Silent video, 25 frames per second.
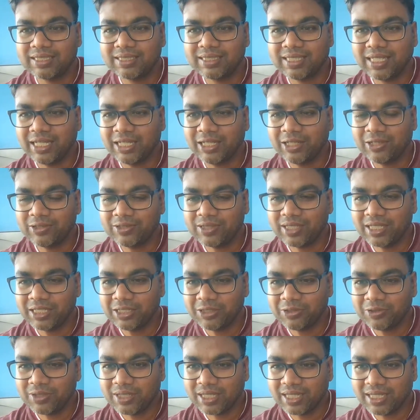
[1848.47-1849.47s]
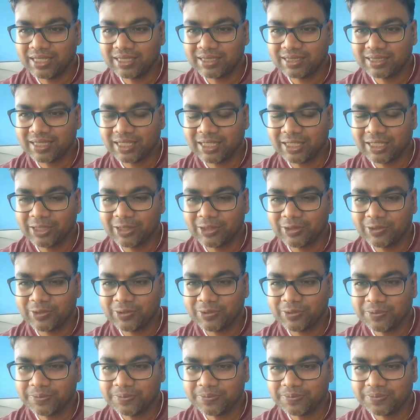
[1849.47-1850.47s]
Thank you guys, thank
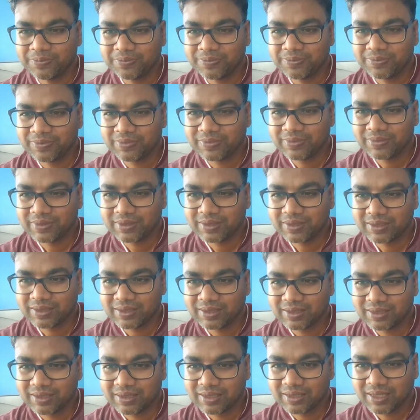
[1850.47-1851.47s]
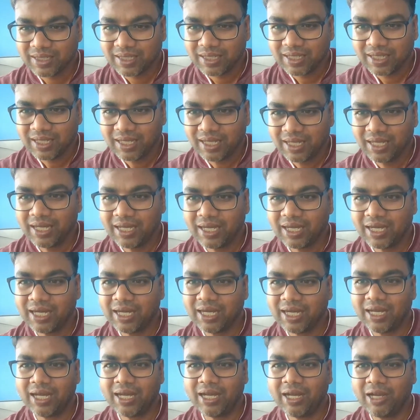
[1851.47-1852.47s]
you.
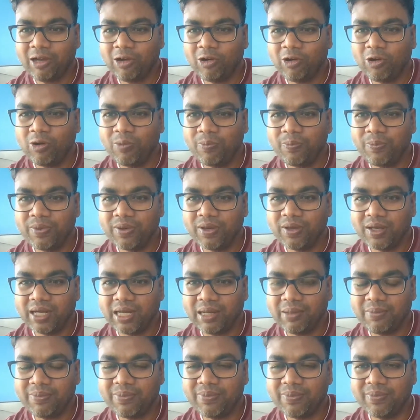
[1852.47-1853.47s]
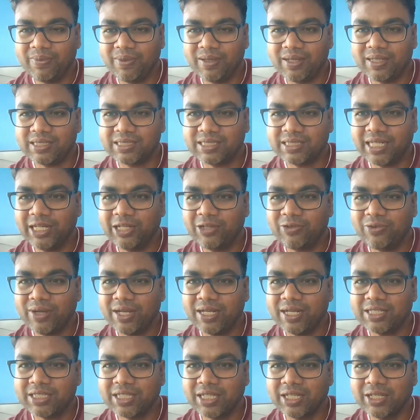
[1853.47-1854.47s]
I hope I tried to
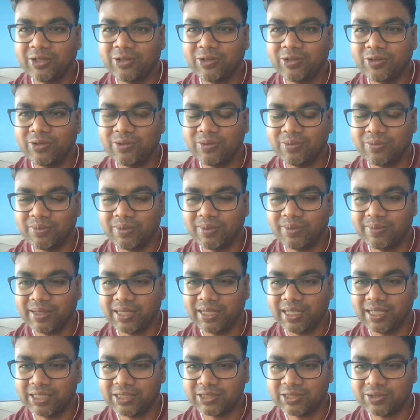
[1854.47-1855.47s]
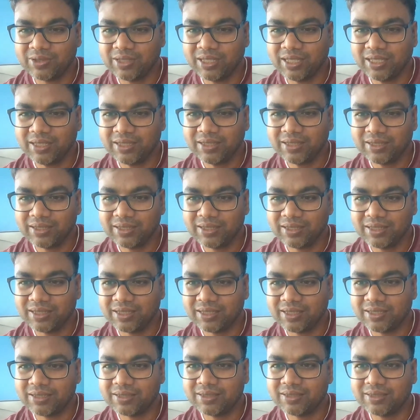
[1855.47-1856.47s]
answer you, Manish. Okay.
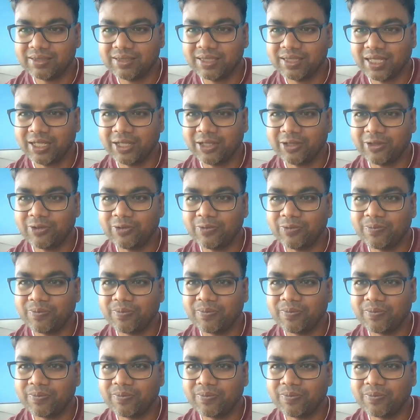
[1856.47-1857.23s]
Yeah. Thank you.